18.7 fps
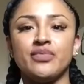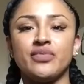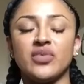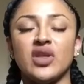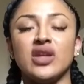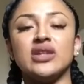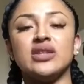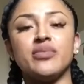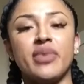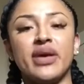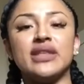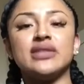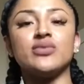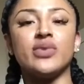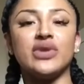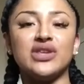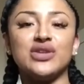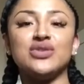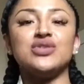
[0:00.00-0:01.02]
It depends
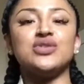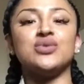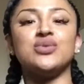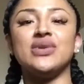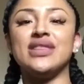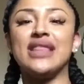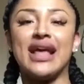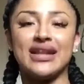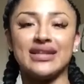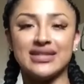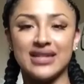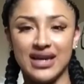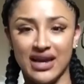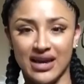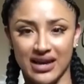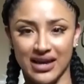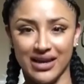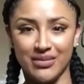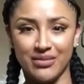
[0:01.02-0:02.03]
what you do in that
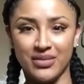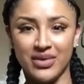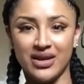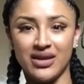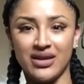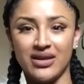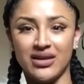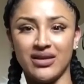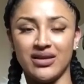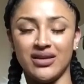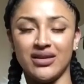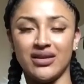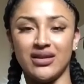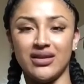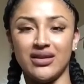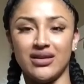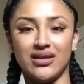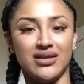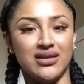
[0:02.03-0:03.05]
time,
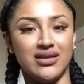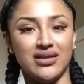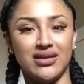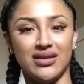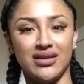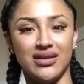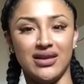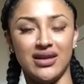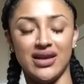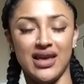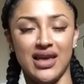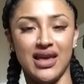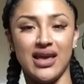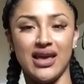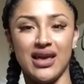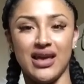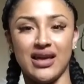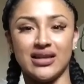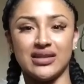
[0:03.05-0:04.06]

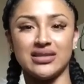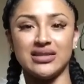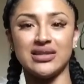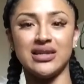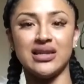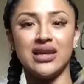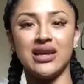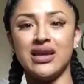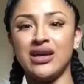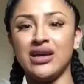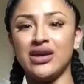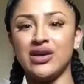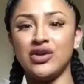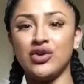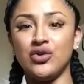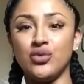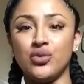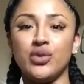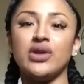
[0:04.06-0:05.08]
and
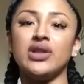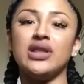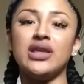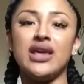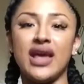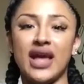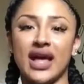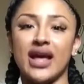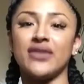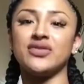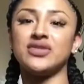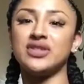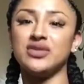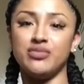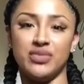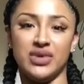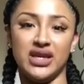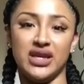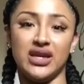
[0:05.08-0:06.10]
you really have to
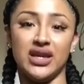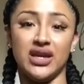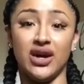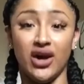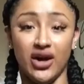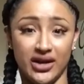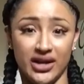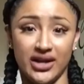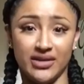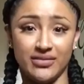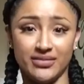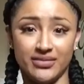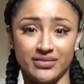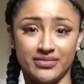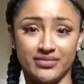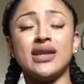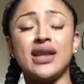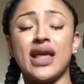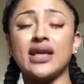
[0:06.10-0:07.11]
be on it.
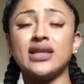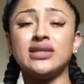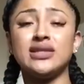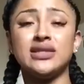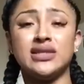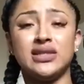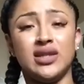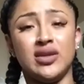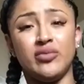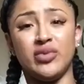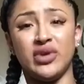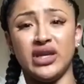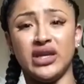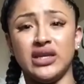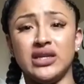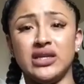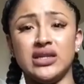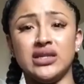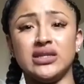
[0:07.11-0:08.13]
The next tip
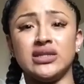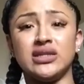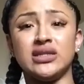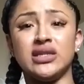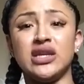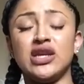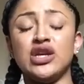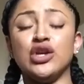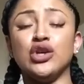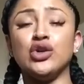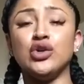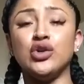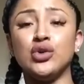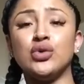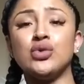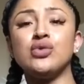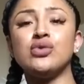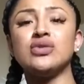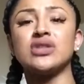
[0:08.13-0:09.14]
is
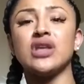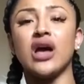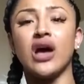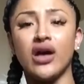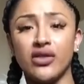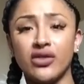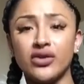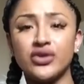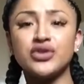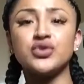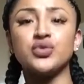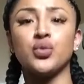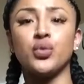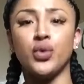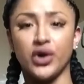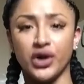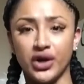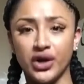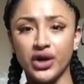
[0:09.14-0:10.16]
use others'
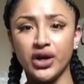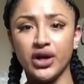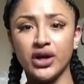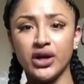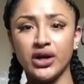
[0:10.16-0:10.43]
work